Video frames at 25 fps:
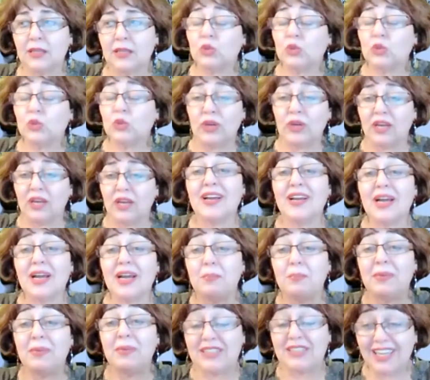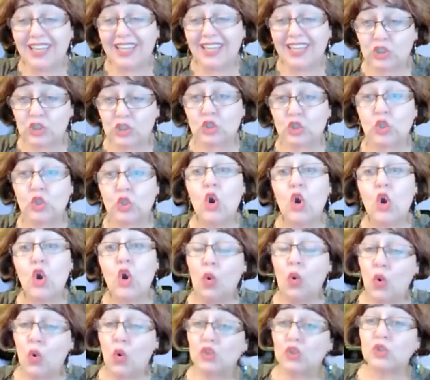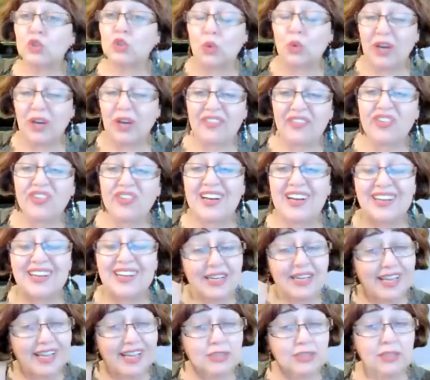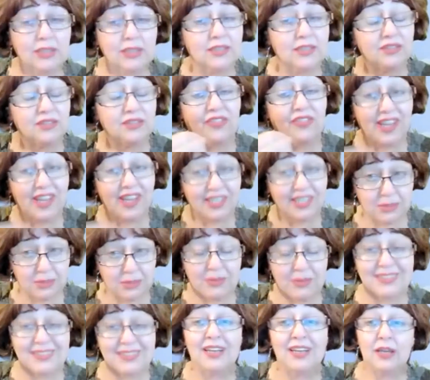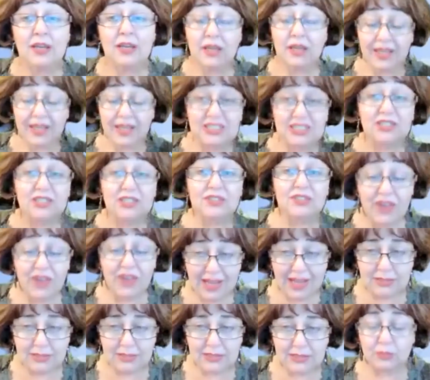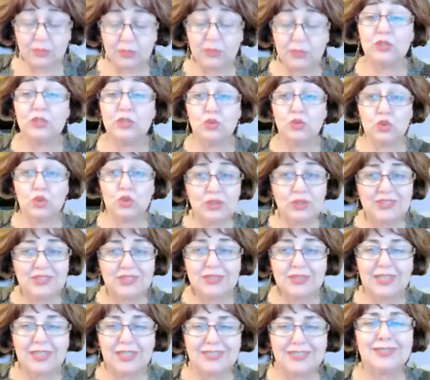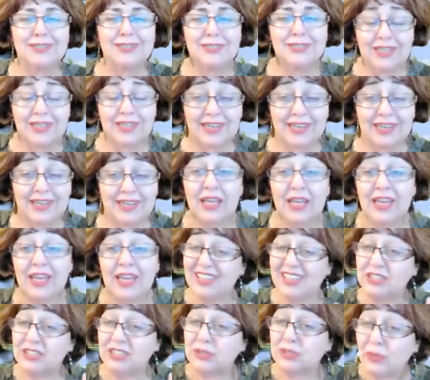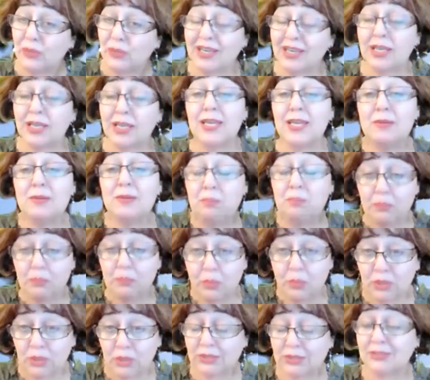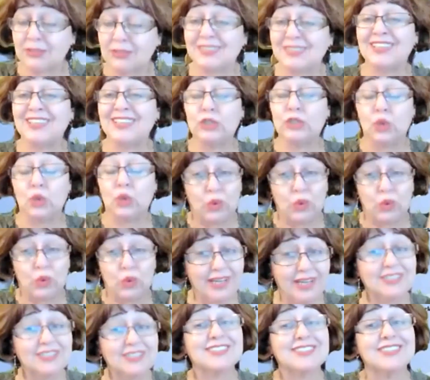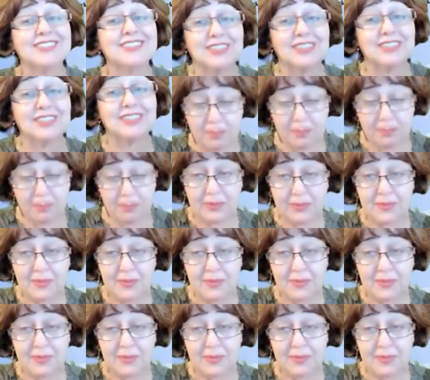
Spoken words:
to have accommodation or to have correct investment in advance when you're not yet retired, it's very important in correct step.